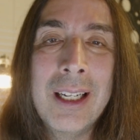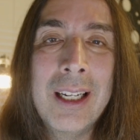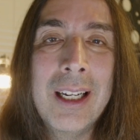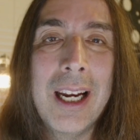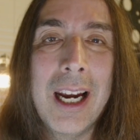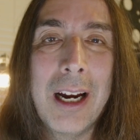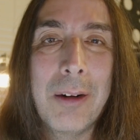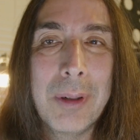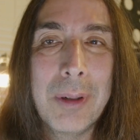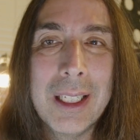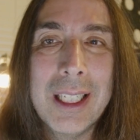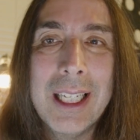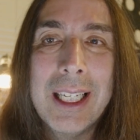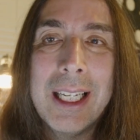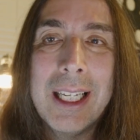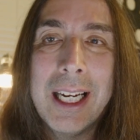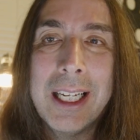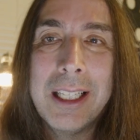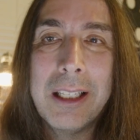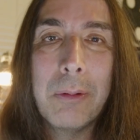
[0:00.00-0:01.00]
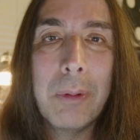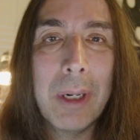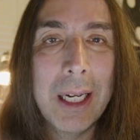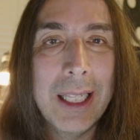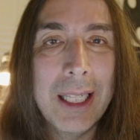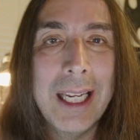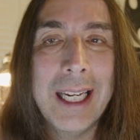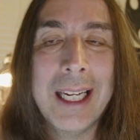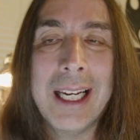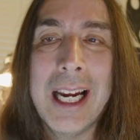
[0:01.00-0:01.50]
I really like the way
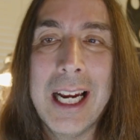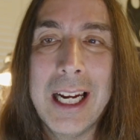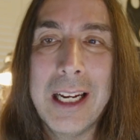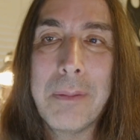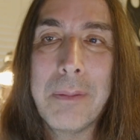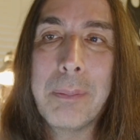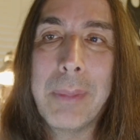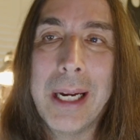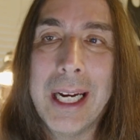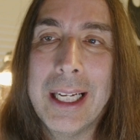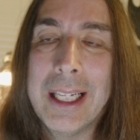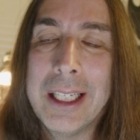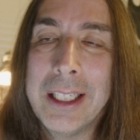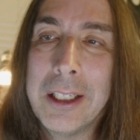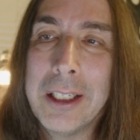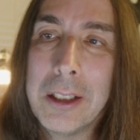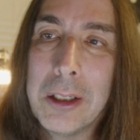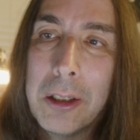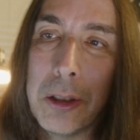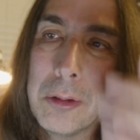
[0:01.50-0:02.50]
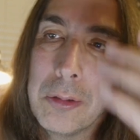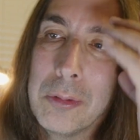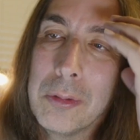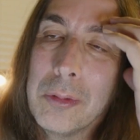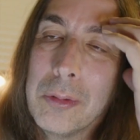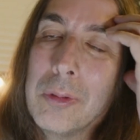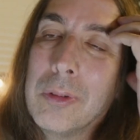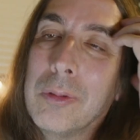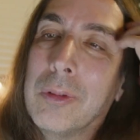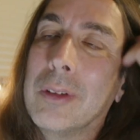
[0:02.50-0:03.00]
they kind of made it their own.
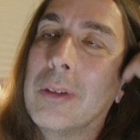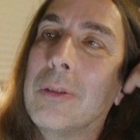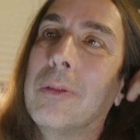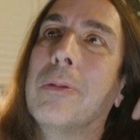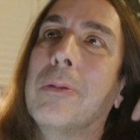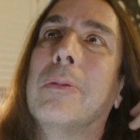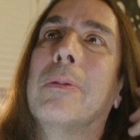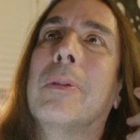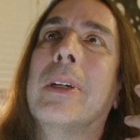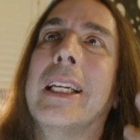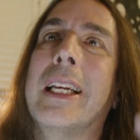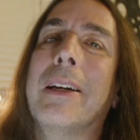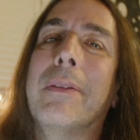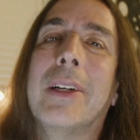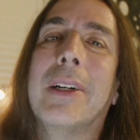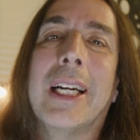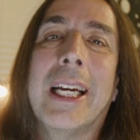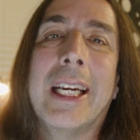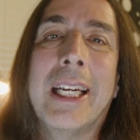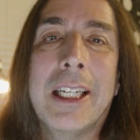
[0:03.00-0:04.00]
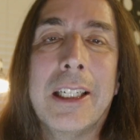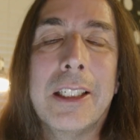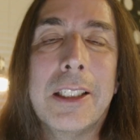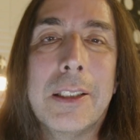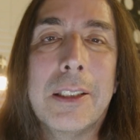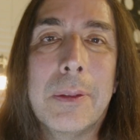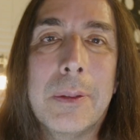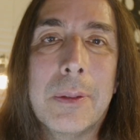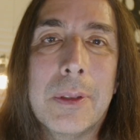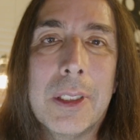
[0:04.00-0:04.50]
Whenever I
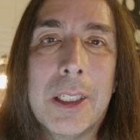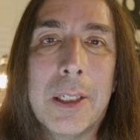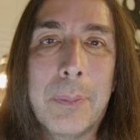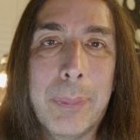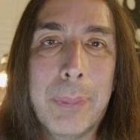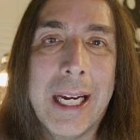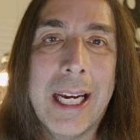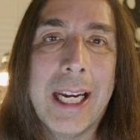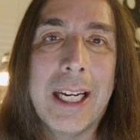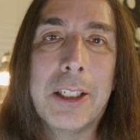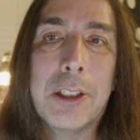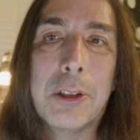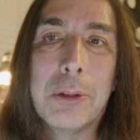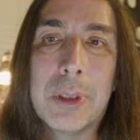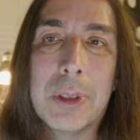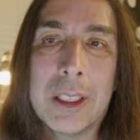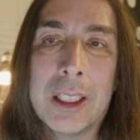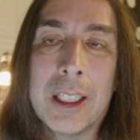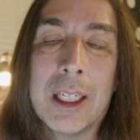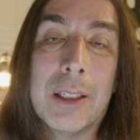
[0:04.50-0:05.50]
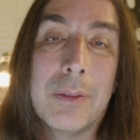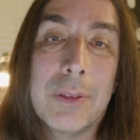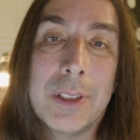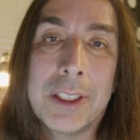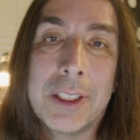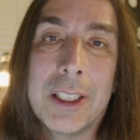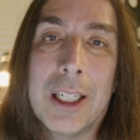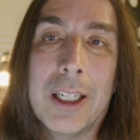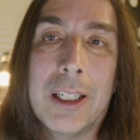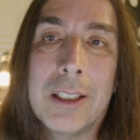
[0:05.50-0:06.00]
hear a band do a cover
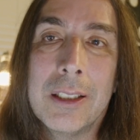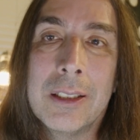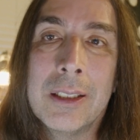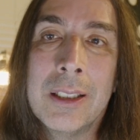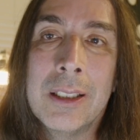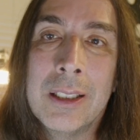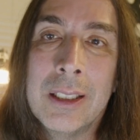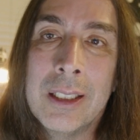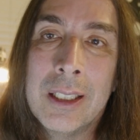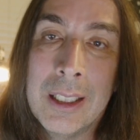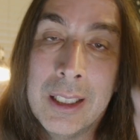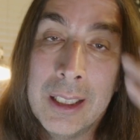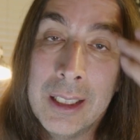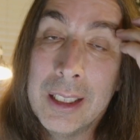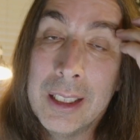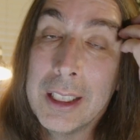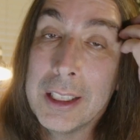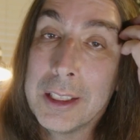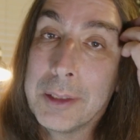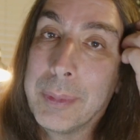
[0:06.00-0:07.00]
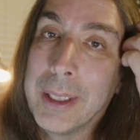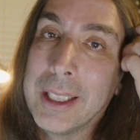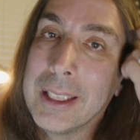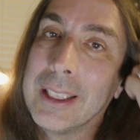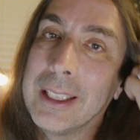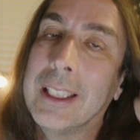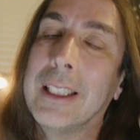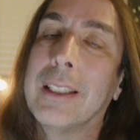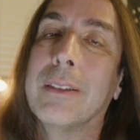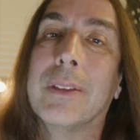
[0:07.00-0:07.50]
song,
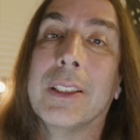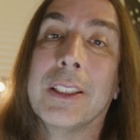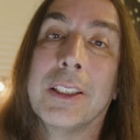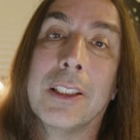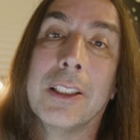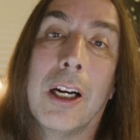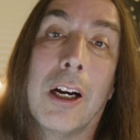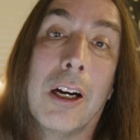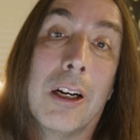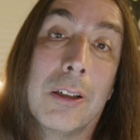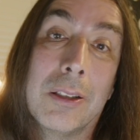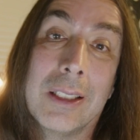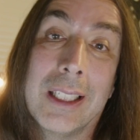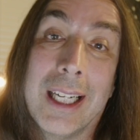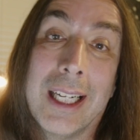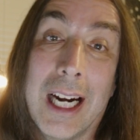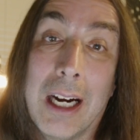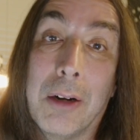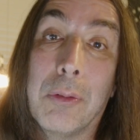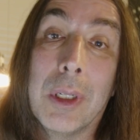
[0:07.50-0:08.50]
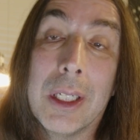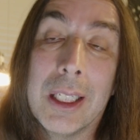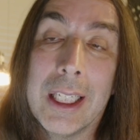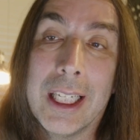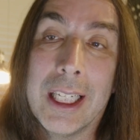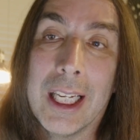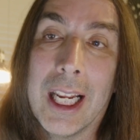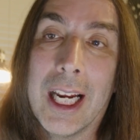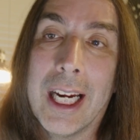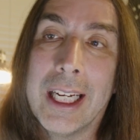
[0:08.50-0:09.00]
especially of a song that I really
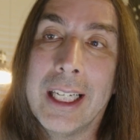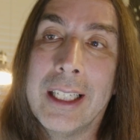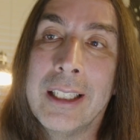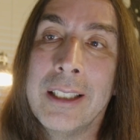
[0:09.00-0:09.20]
like,